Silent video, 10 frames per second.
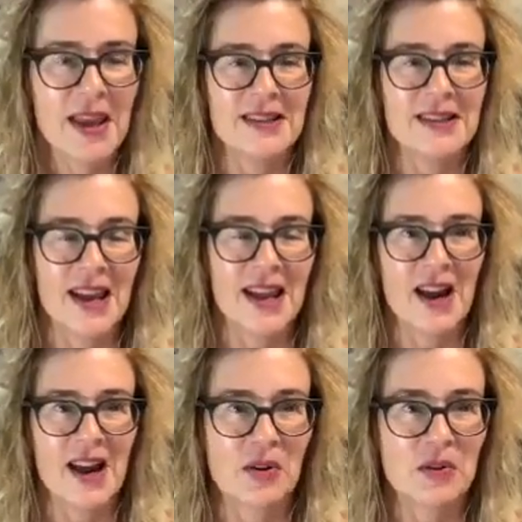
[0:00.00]

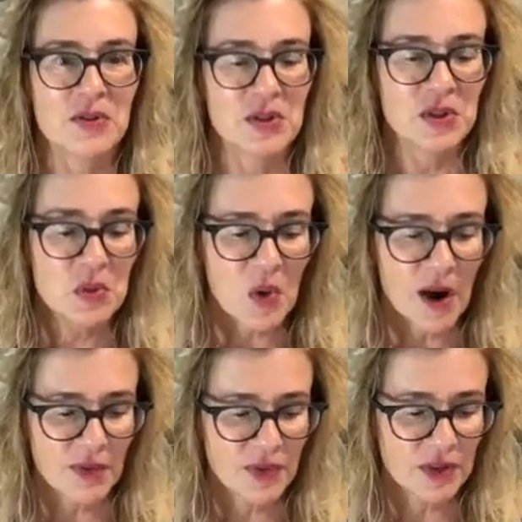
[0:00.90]
Now, do you
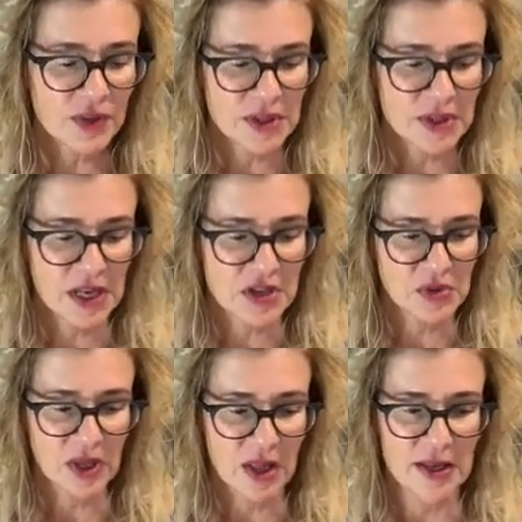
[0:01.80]
offer potential
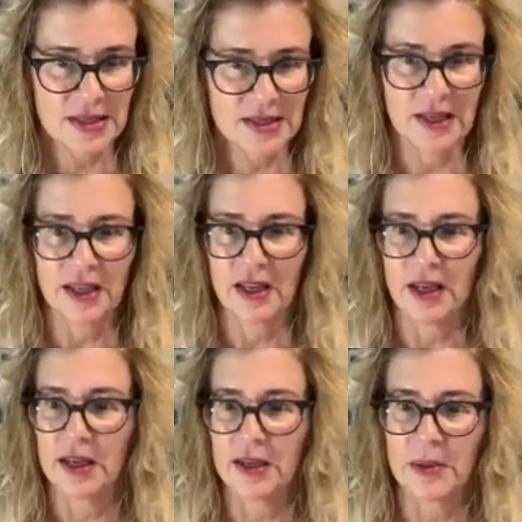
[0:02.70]
clients like
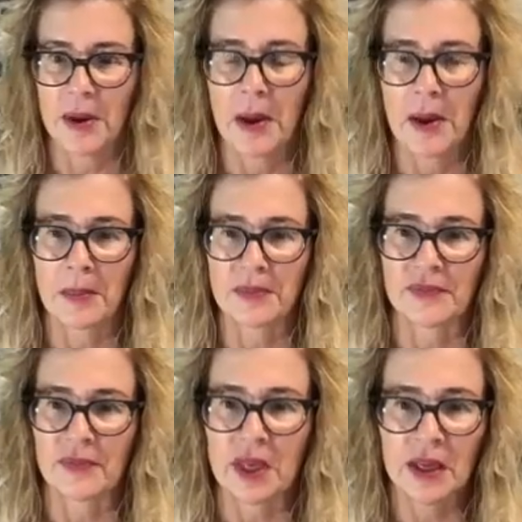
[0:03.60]
a
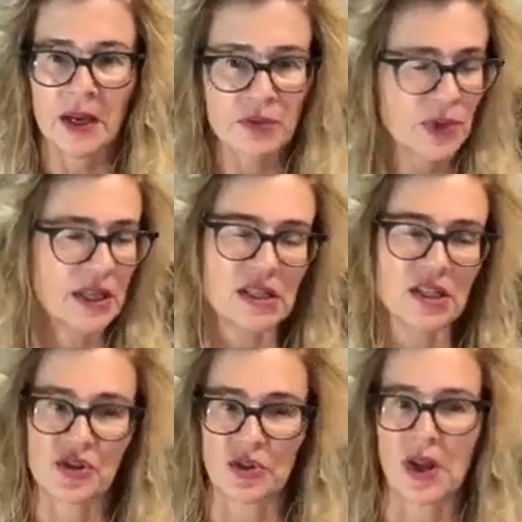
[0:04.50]
free
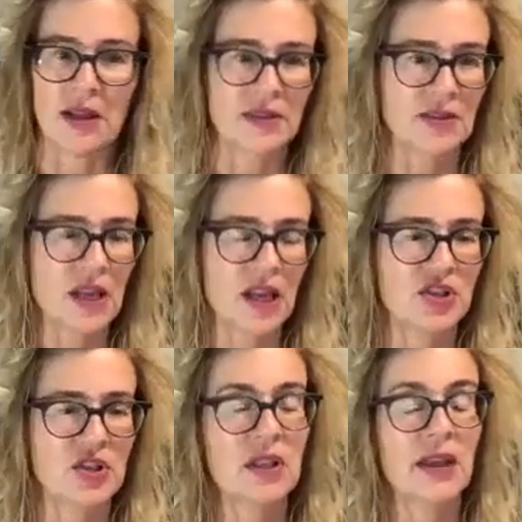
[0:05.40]
initial
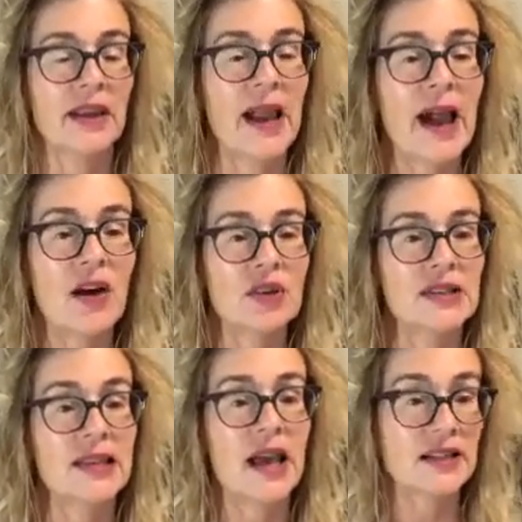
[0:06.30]
consultation? Like, how
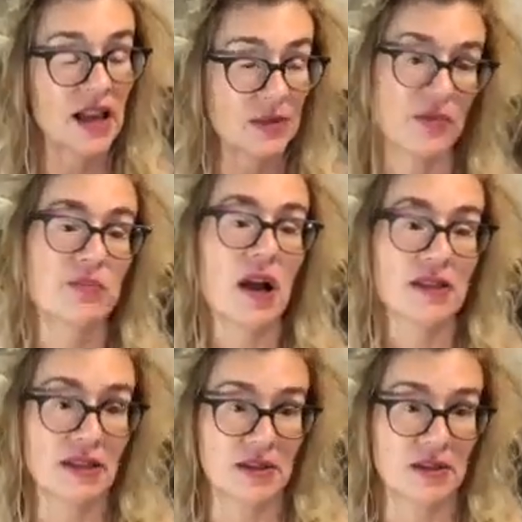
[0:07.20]
does that type of
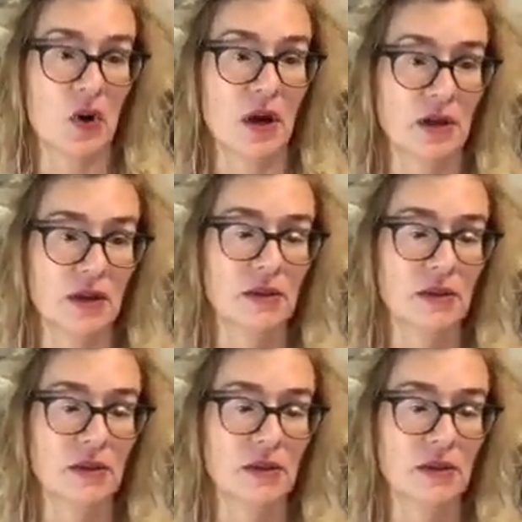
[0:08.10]
process work?